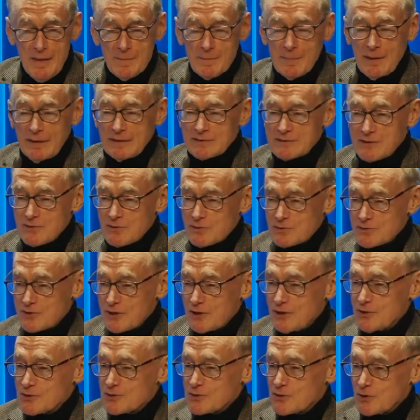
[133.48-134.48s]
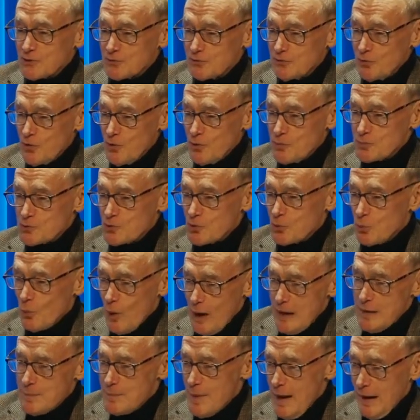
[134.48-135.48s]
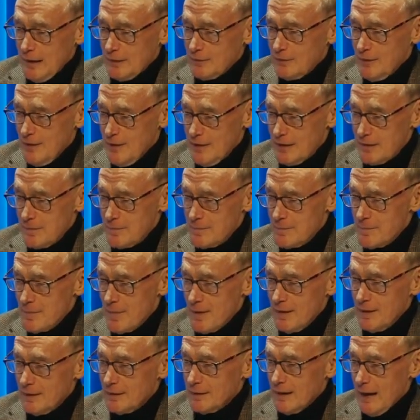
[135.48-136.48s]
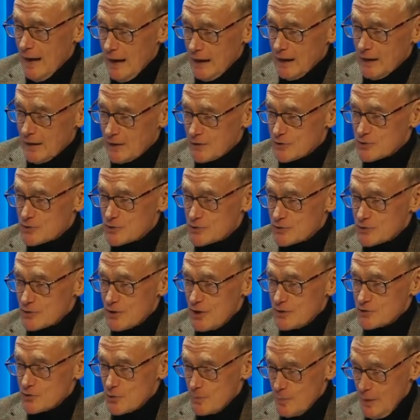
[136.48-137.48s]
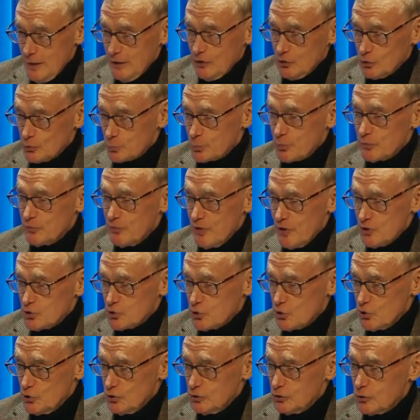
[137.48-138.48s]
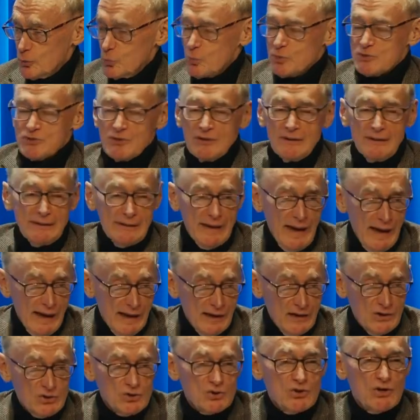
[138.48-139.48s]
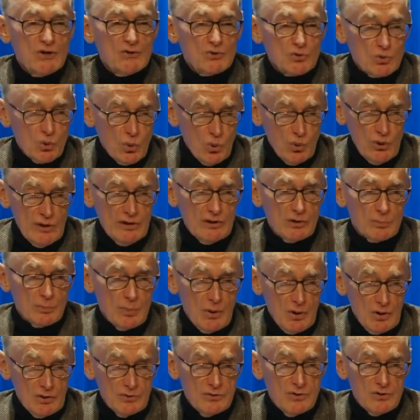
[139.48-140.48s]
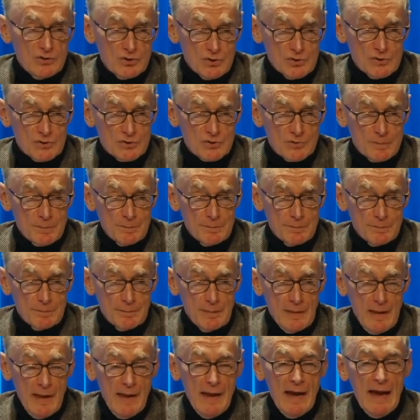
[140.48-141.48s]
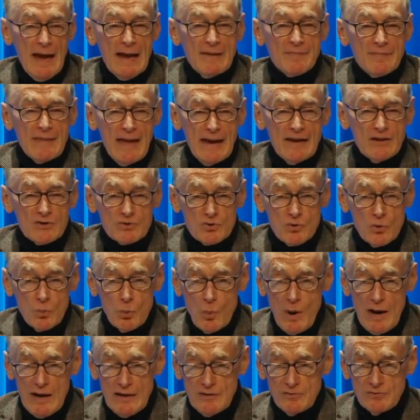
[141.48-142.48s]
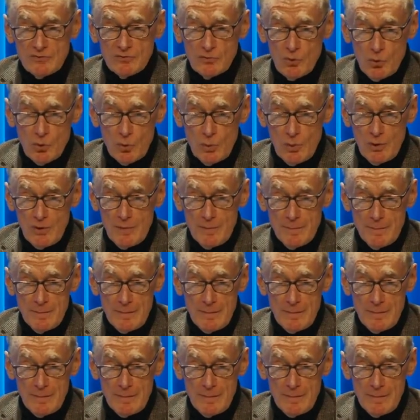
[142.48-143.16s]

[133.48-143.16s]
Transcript: But it's interesting because it confirms that way back then, Alex, as a medical professional, was engaged in talking to politicians. And that is the way forward.